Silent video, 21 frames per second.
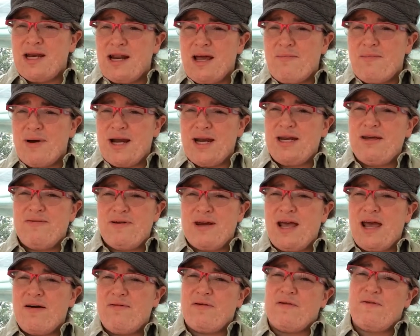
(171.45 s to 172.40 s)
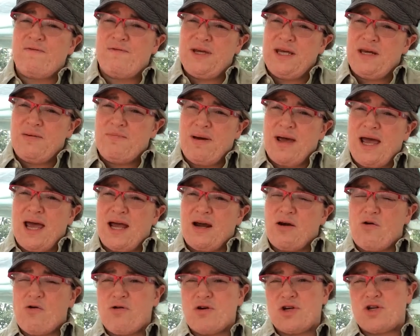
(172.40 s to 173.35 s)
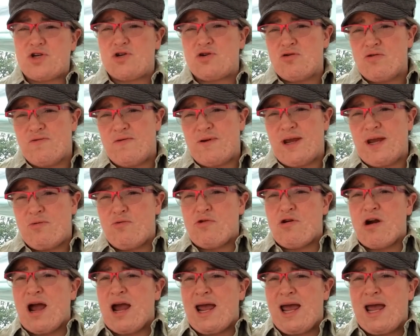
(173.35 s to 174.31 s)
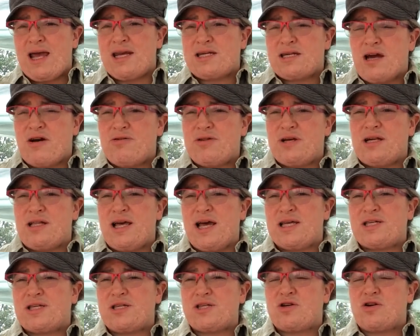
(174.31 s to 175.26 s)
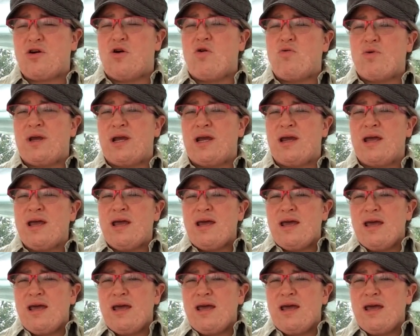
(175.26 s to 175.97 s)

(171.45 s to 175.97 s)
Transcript: and I might even have a feedback or a survey where I ask how the class is going,